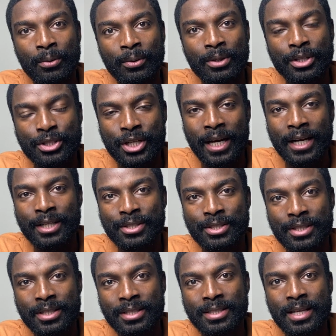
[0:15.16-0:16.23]
the
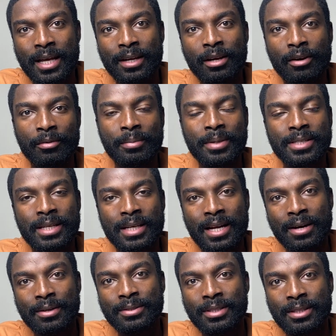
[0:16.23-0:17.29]
changes that the government's
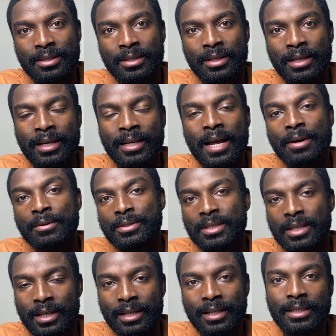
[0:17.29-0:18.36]
announced to
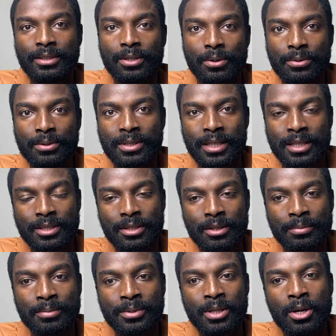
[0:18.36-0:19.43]
the leasehold
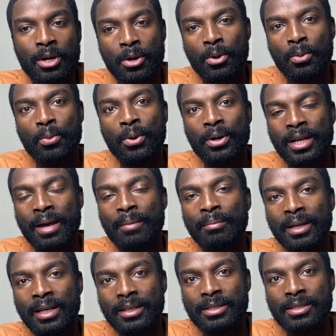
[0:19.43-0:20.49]
systems, what that
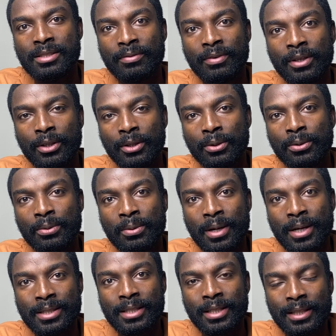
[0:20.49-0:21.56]
means for you
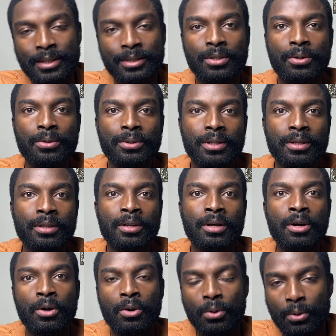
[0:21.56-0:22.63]
as a leaseholder
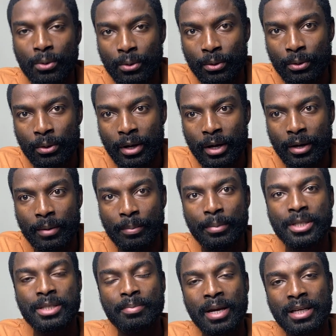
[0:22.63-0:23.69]
or a
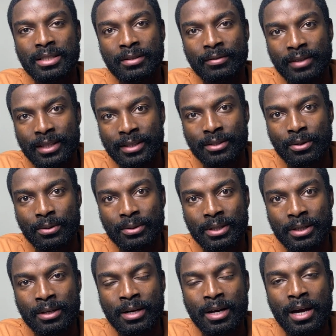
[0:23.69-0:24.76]
prospective
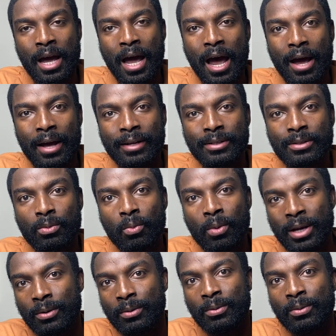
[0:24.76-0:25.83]
leaseholder, and
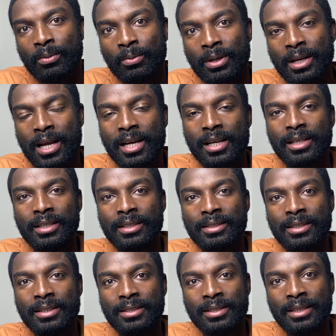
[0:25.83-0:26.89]
when we're likely
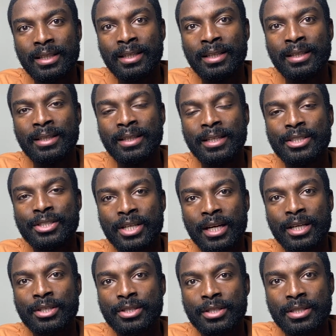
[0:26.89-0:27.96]
to see these
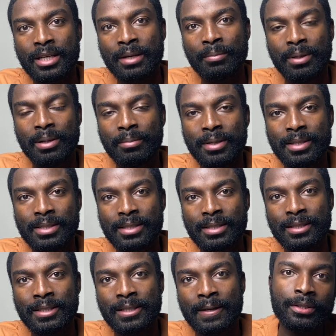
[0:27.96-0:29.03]
changes implemented.
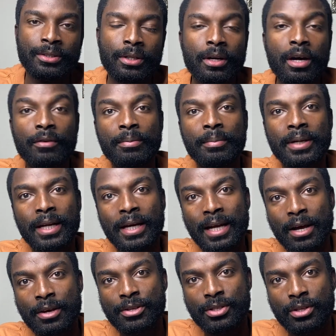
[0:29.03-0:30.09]
So the government
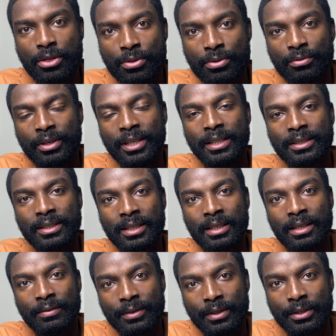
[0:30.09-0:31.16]
announced three
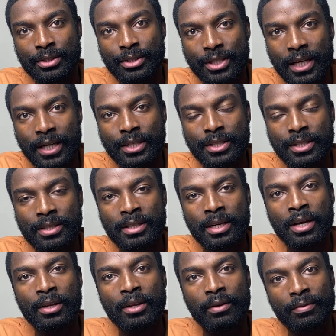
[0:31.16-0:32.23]
significant changes.
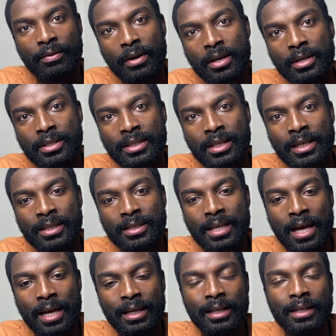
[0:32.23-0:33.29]
The first is
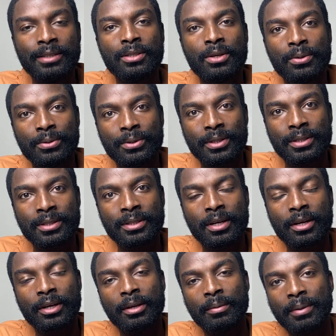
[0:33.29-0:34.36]
that leaseholders are
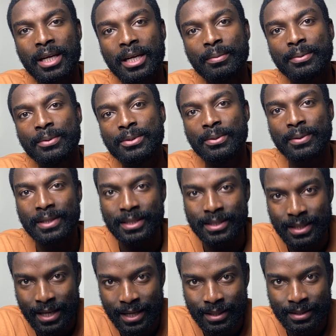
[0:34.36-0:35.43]
going to be able to
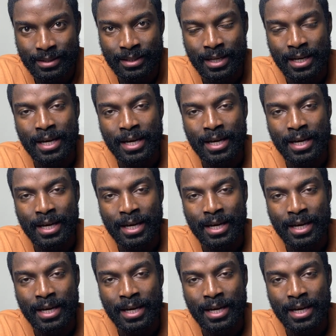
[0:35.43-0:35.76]
extend